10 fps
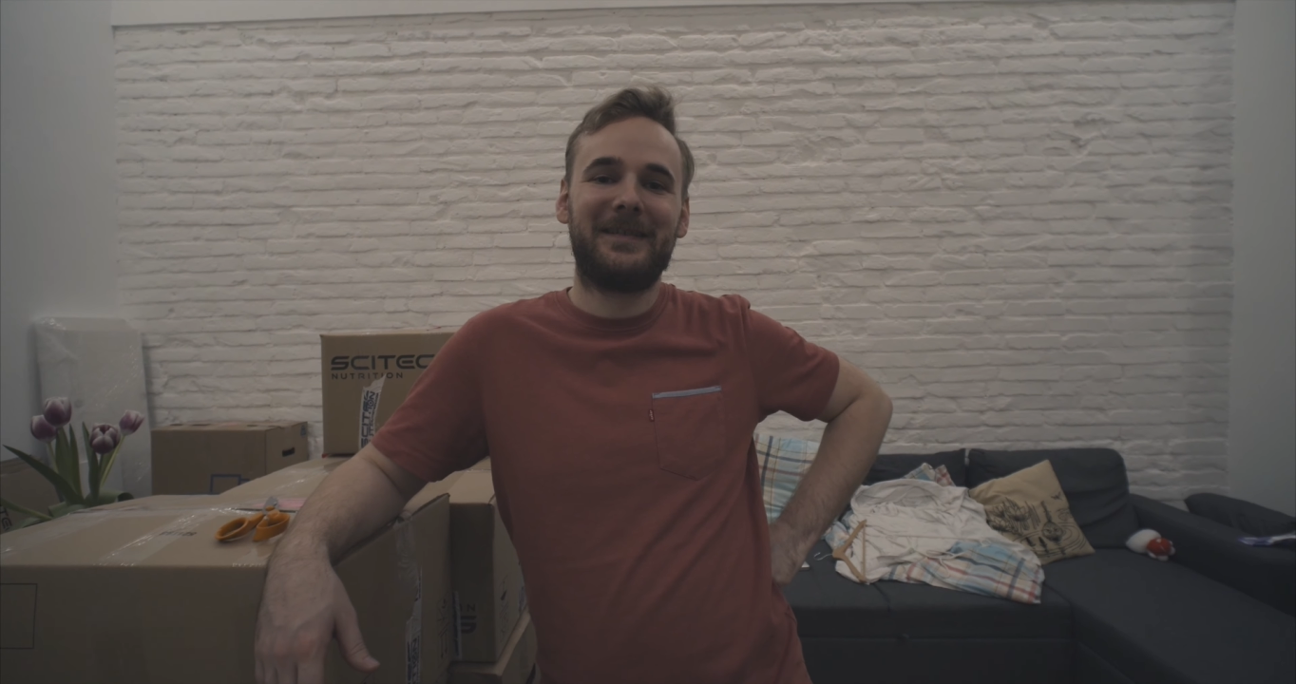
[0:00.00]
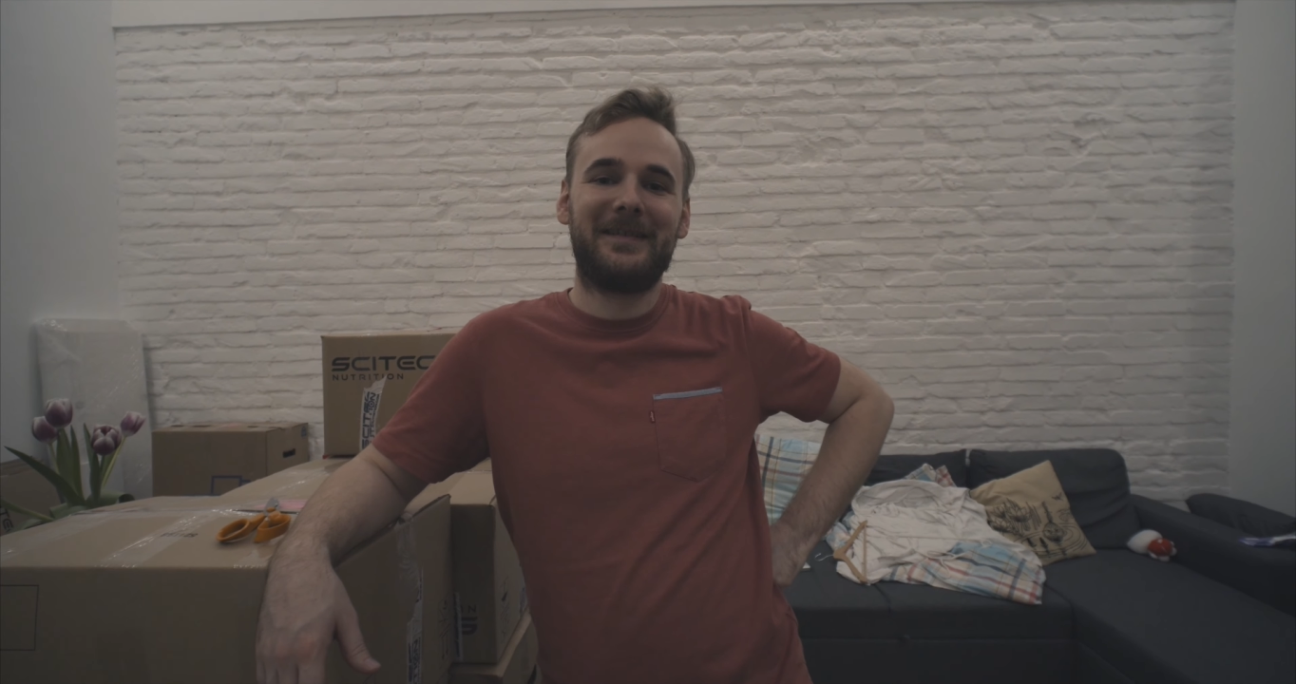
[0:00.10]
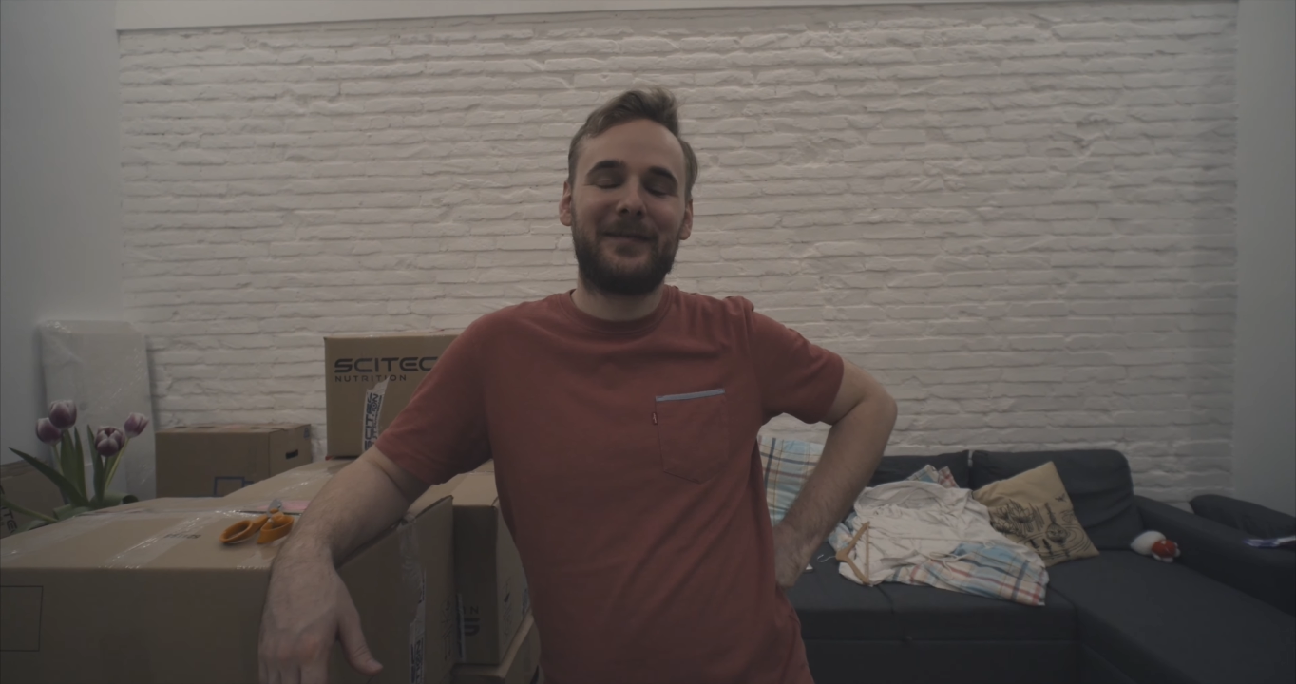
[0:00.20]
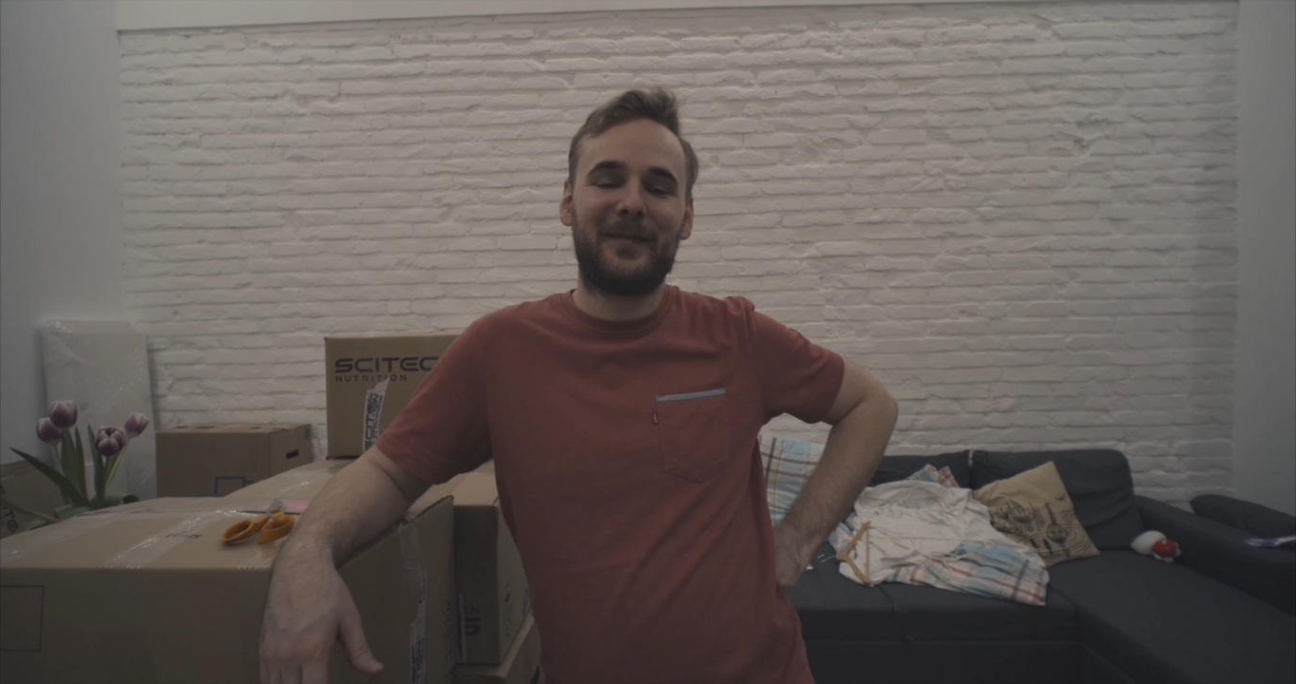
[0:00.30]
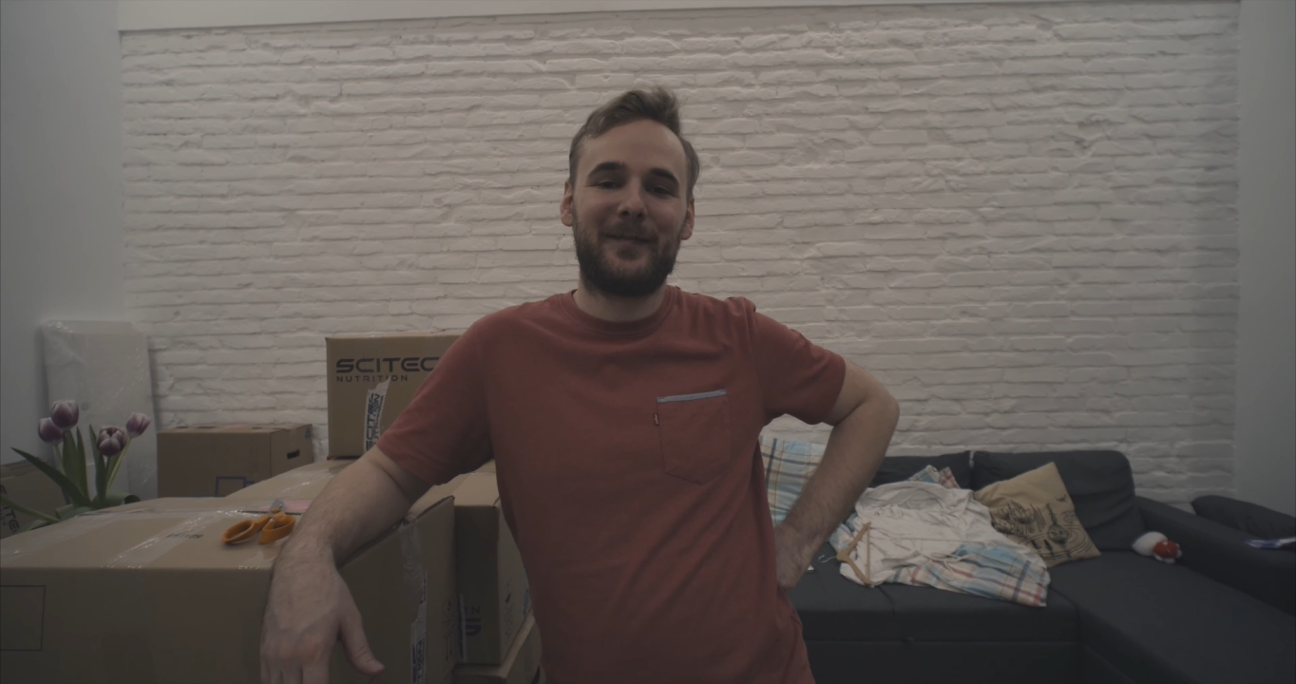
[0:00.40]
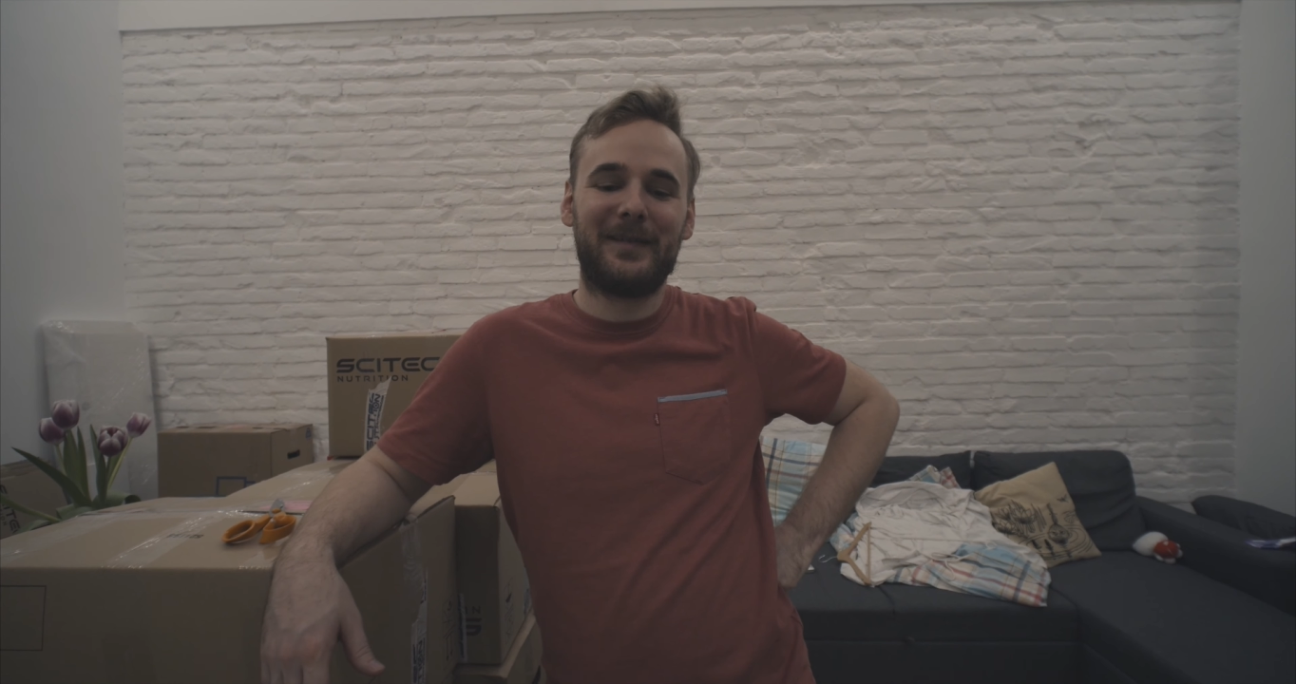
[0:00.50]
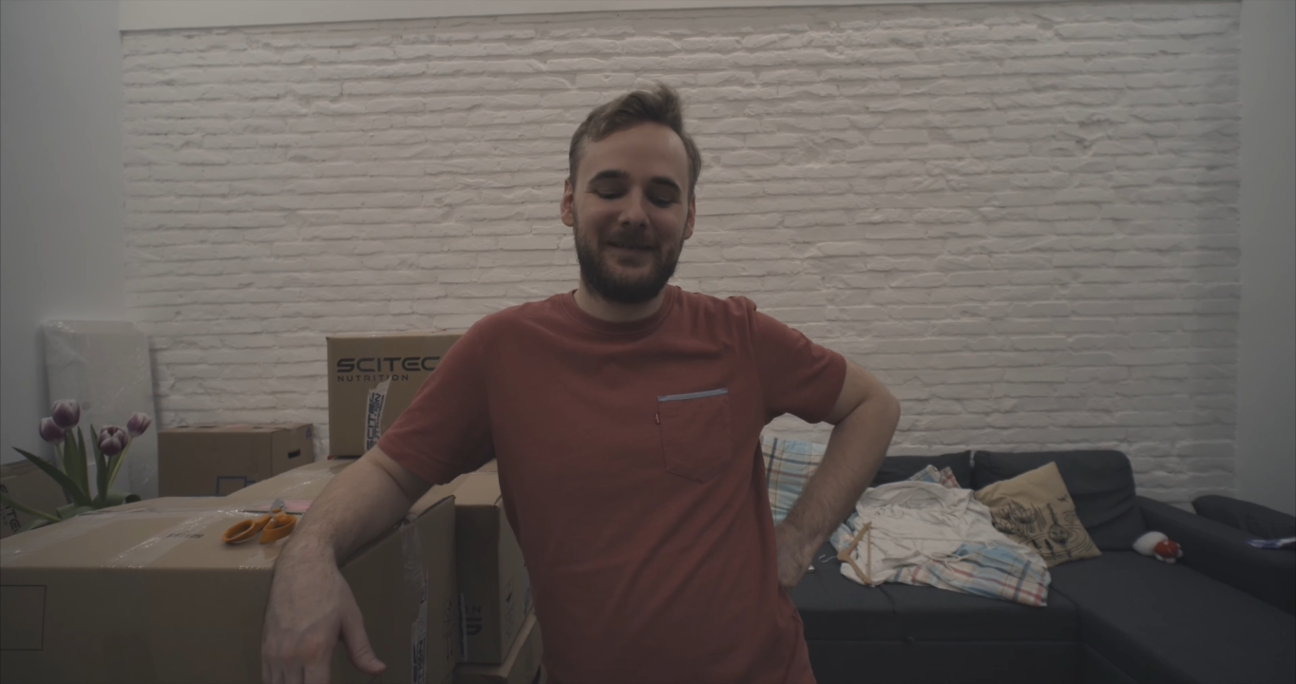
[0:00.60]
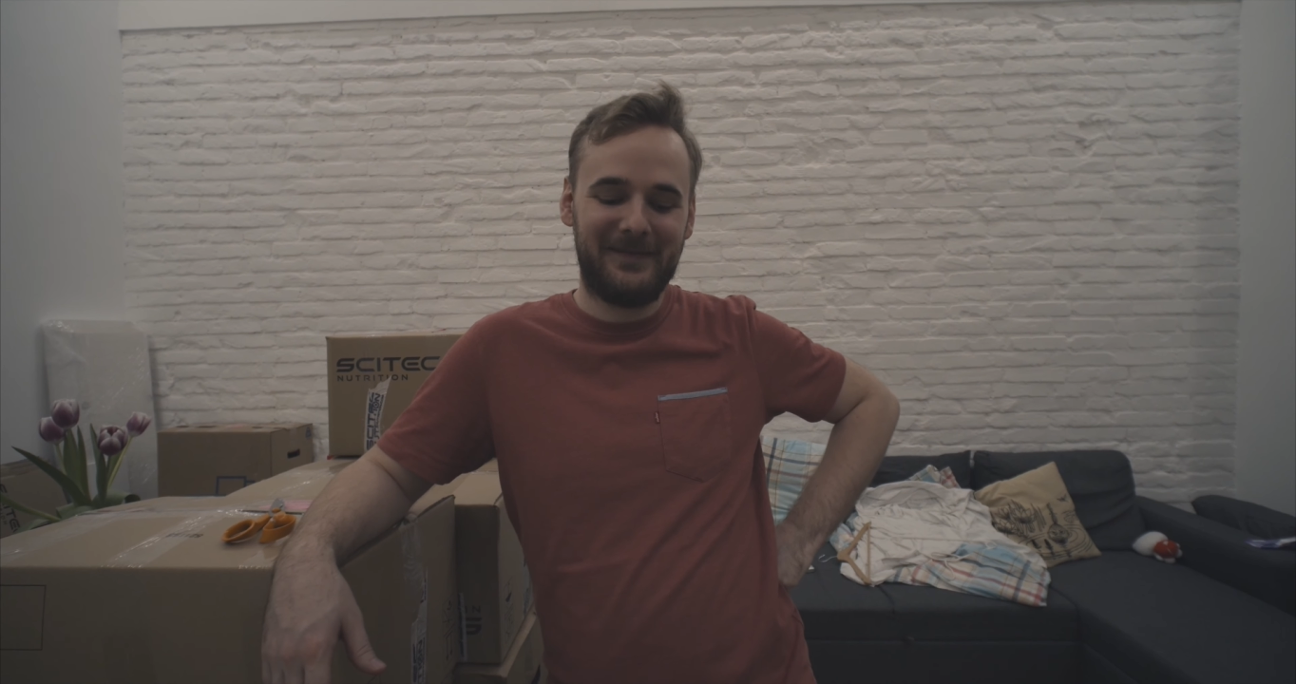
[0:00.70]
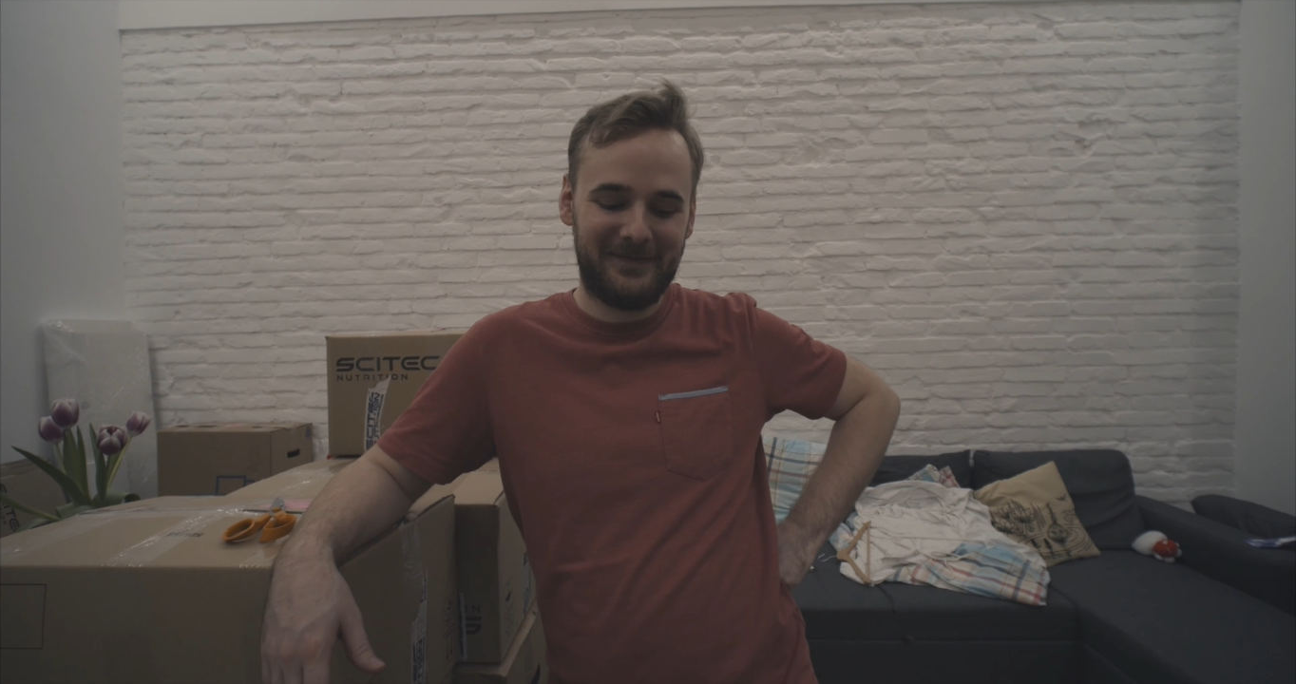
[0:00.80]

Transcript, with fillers: interesting.